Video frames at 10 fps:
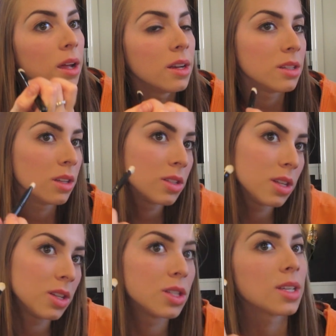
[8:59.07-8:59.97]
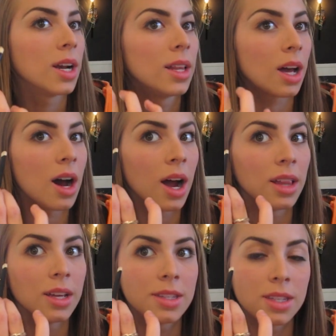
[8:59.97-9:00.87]
And as you can see, it just kind of like
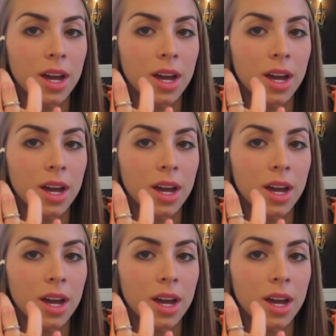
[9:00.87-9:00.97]
highlights